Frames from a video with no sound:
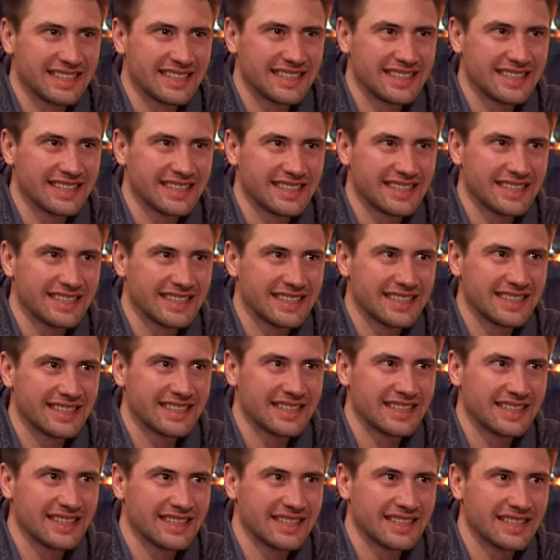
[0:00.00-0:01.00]

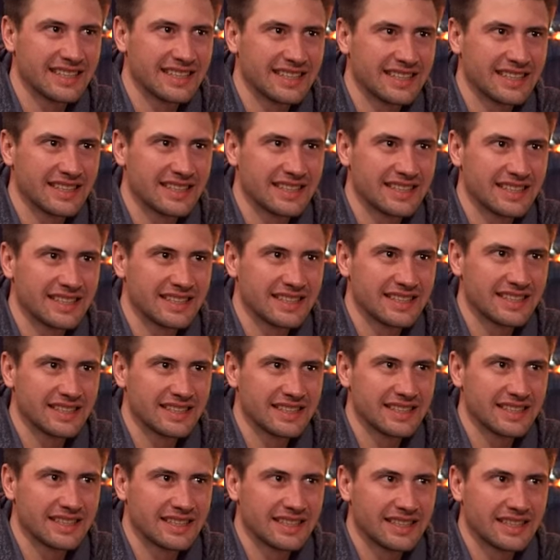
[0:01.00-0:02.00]

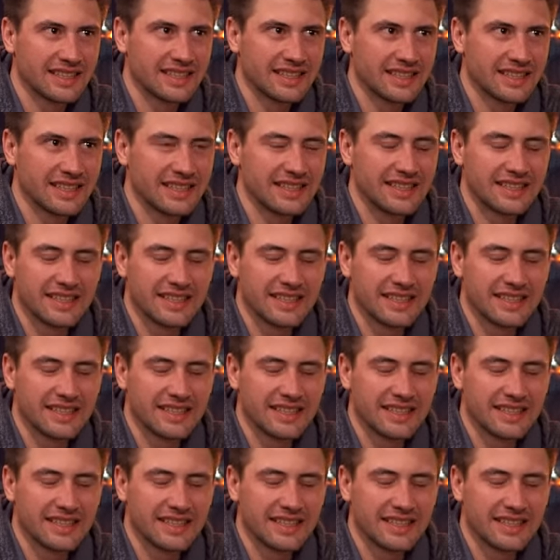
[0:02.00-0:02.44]
The person shown says nothing.